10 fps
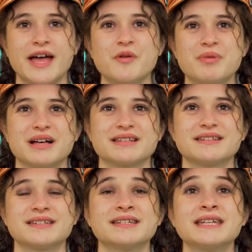Help
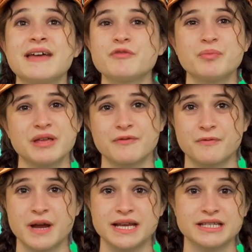us to never be
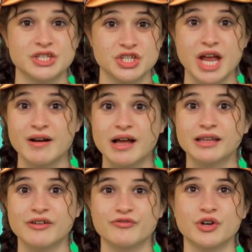afraid to share our
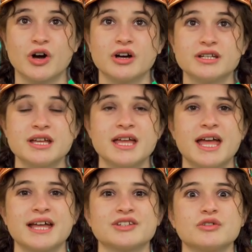love for God
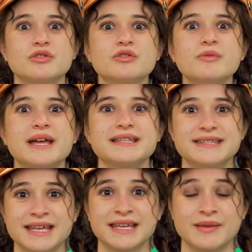and to always
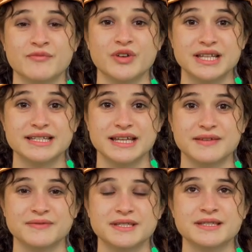thank Him for His gifts.